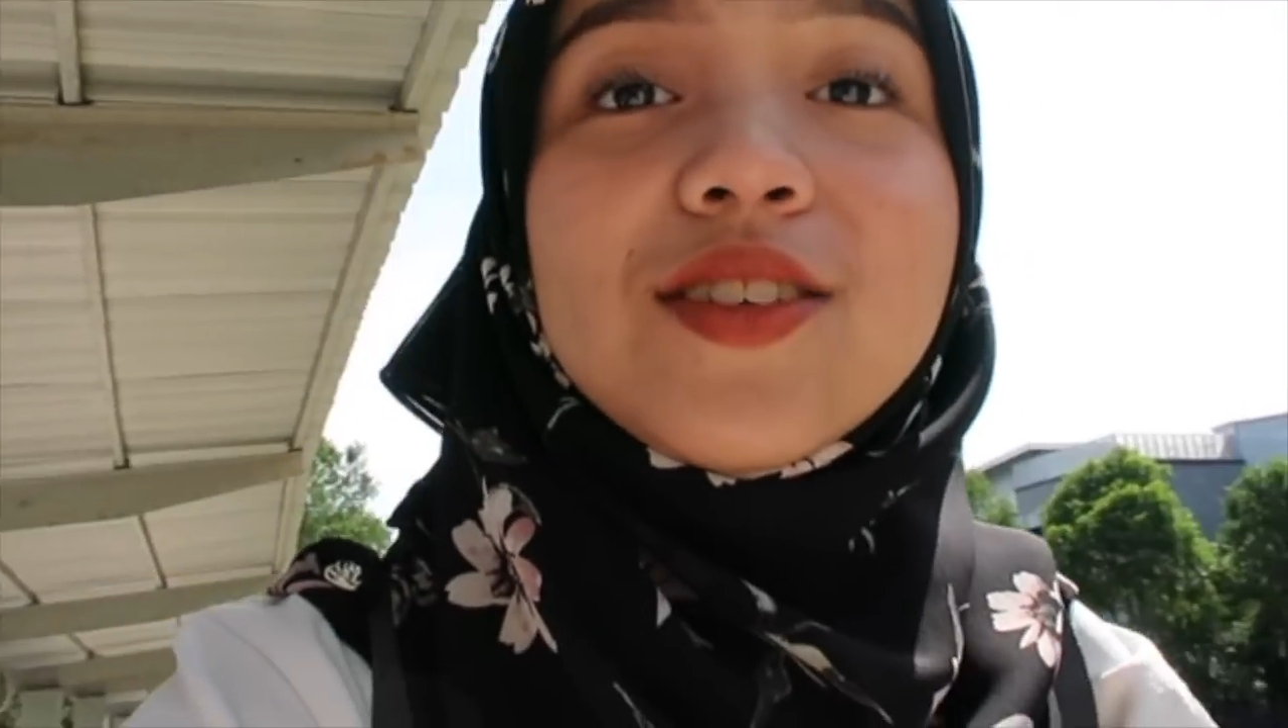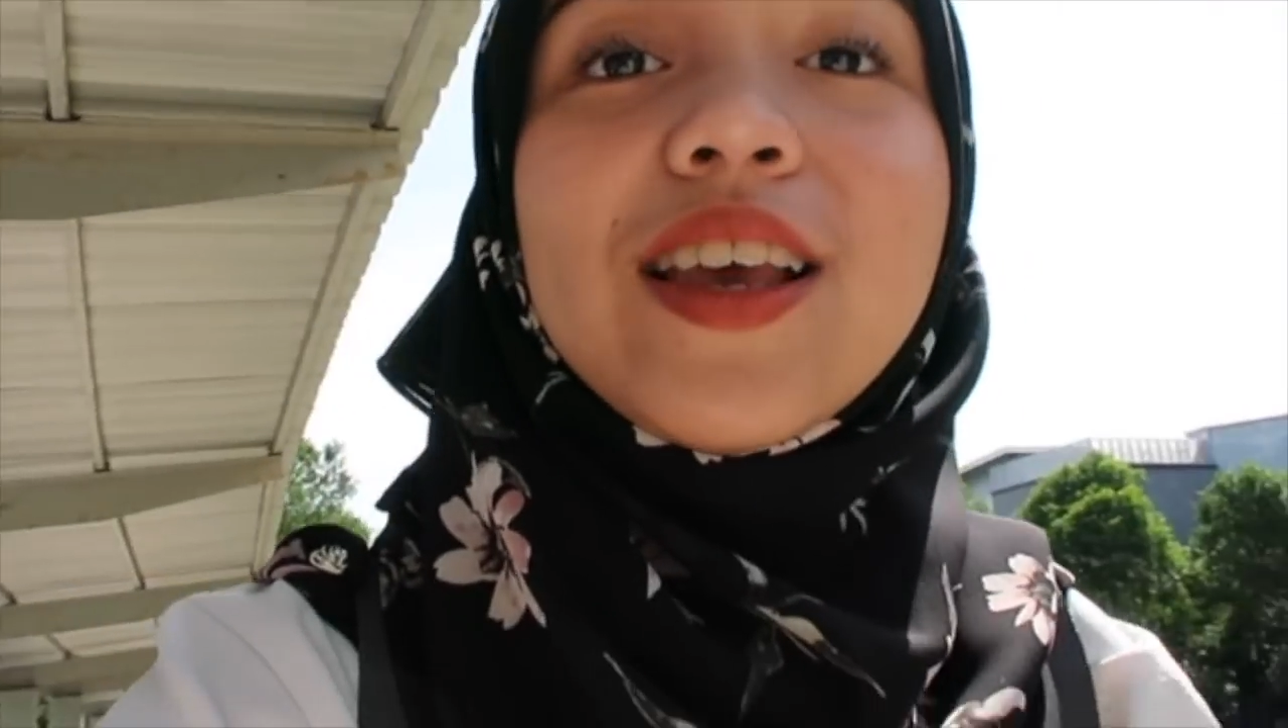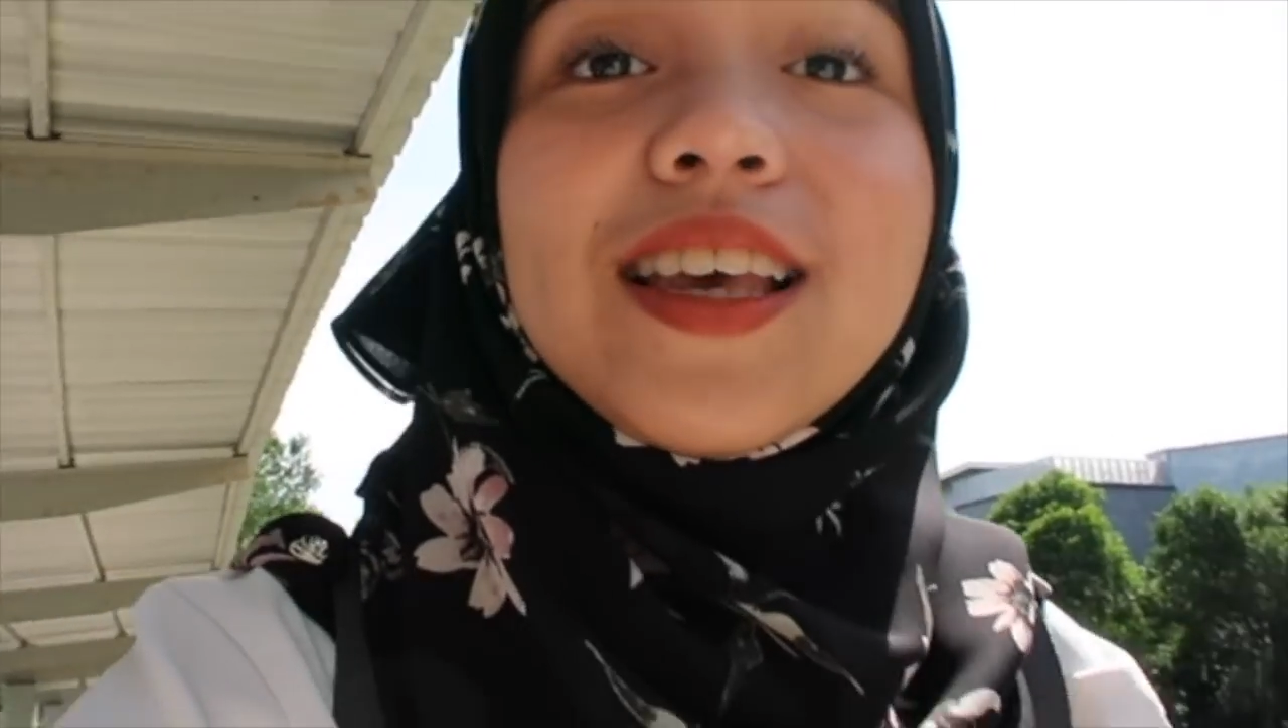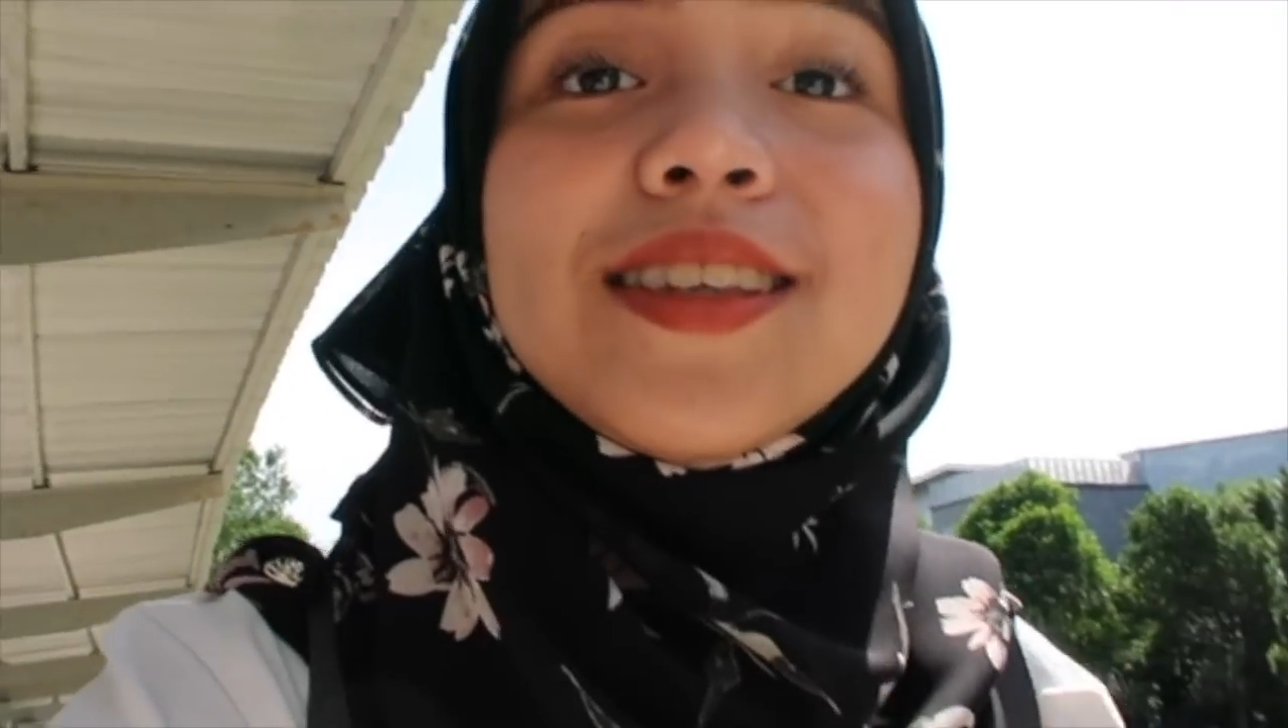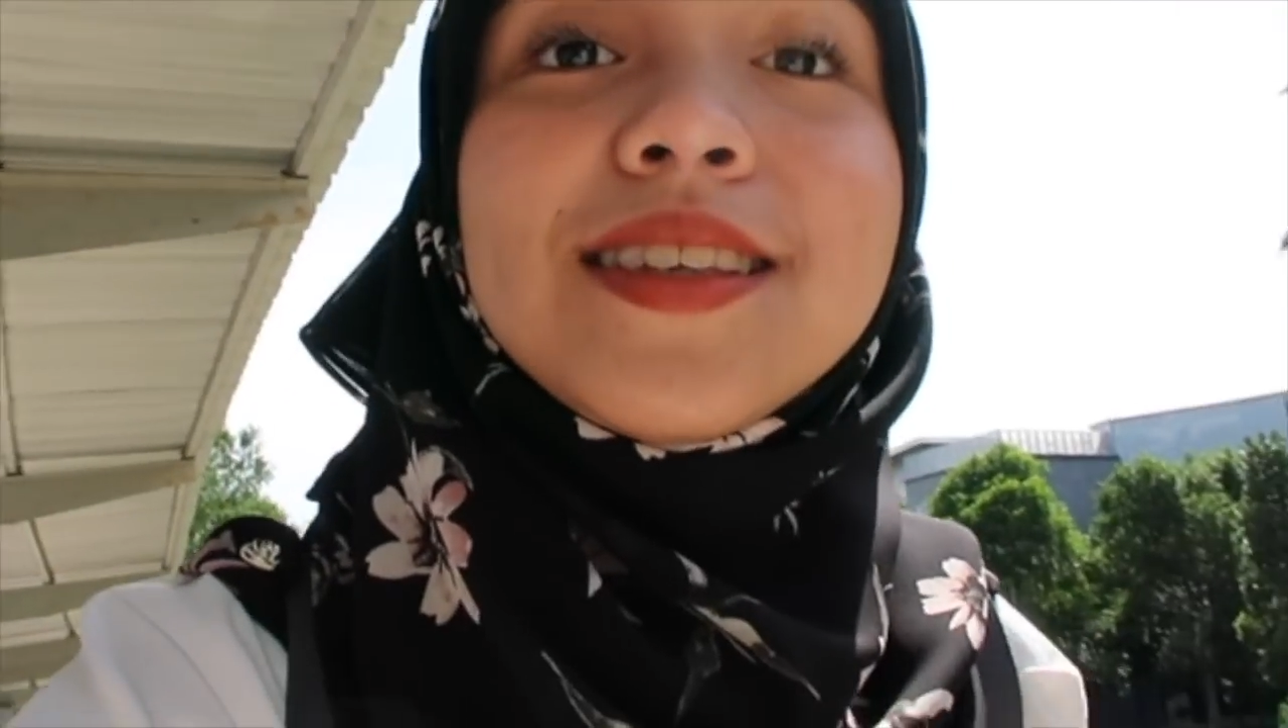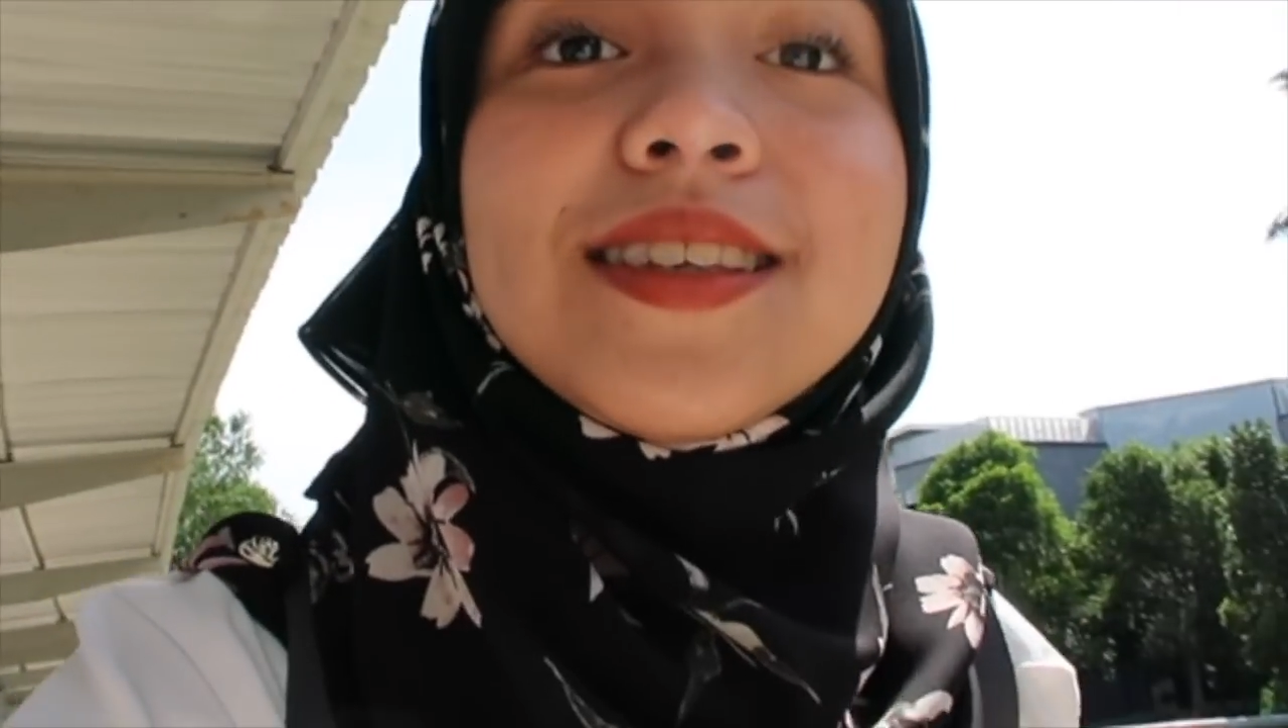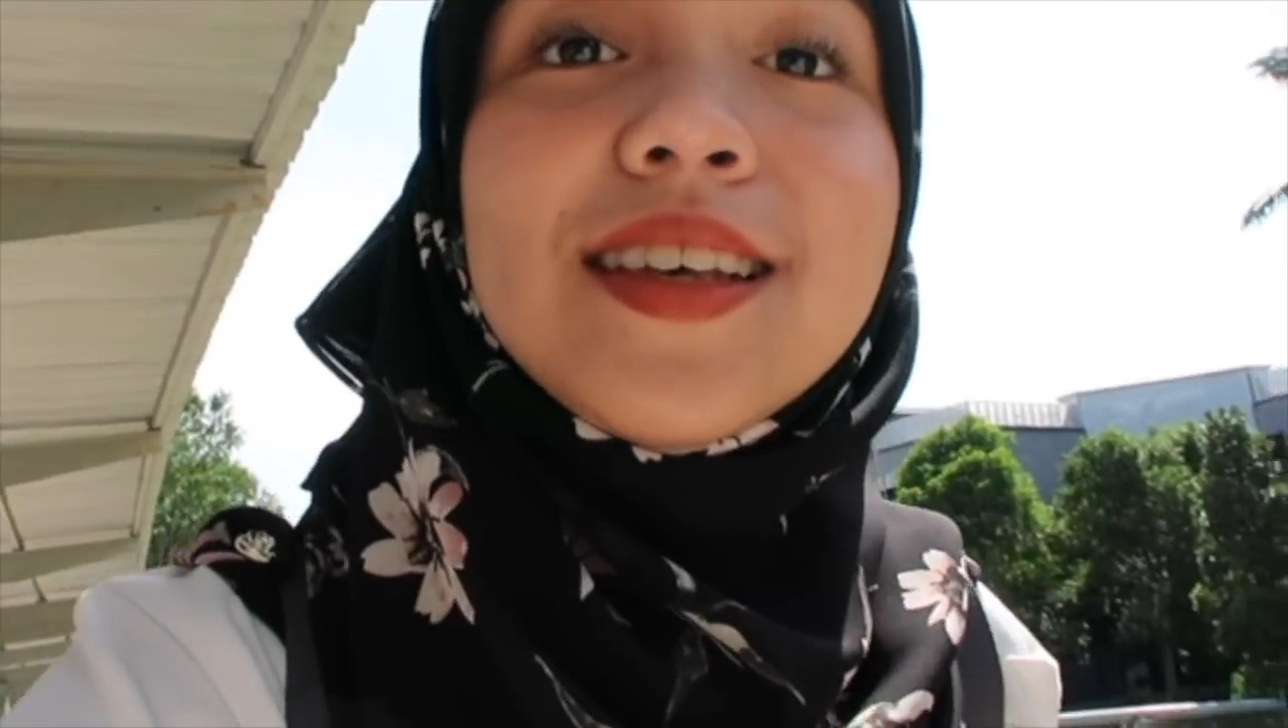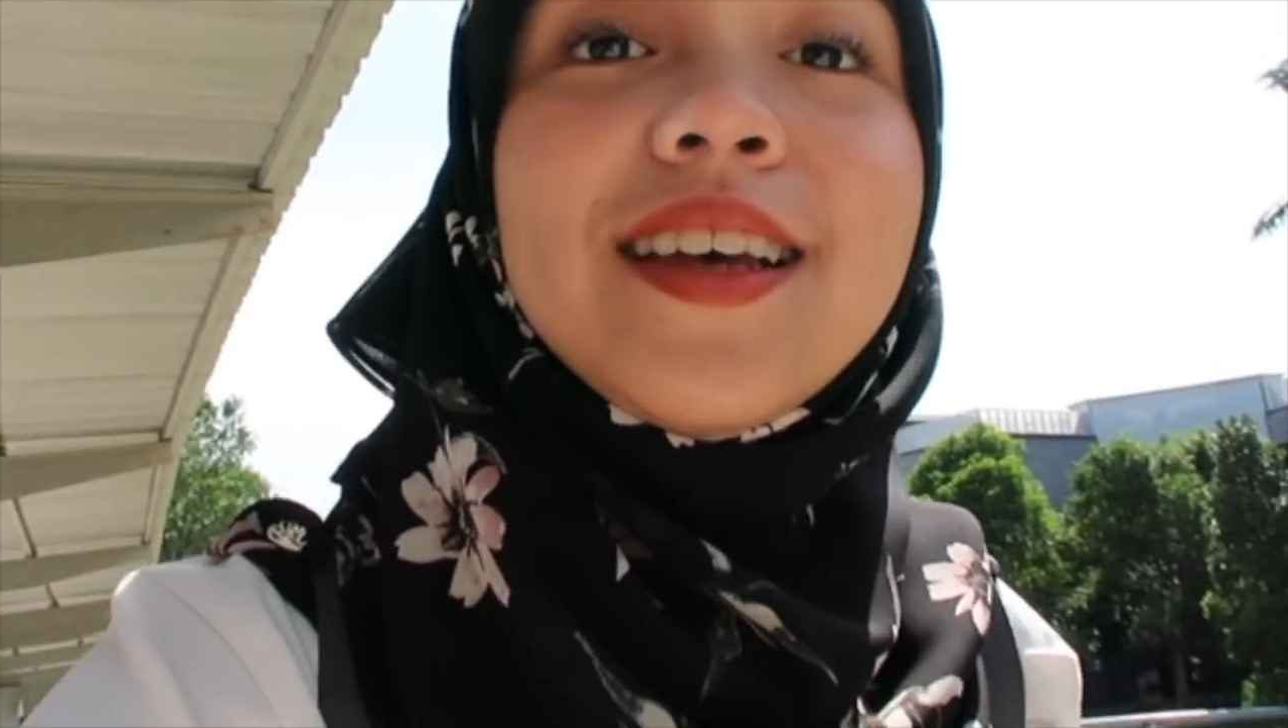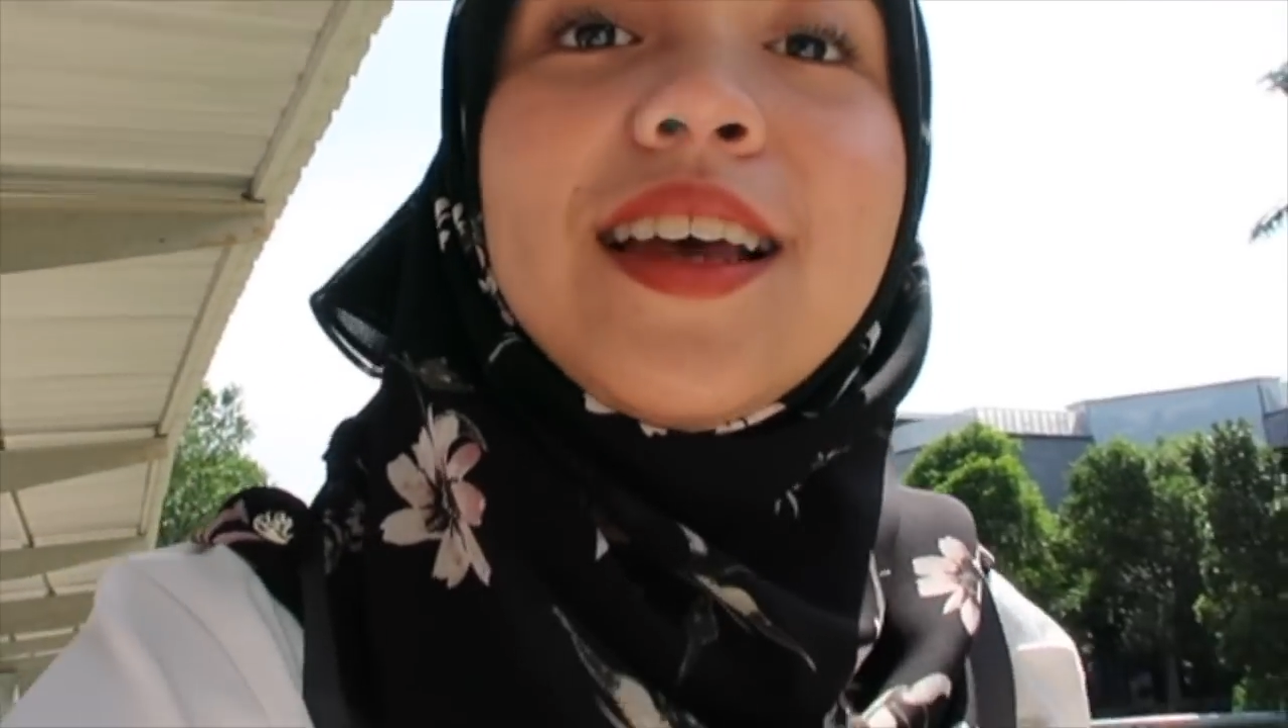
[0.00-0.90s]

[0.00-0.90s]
So guess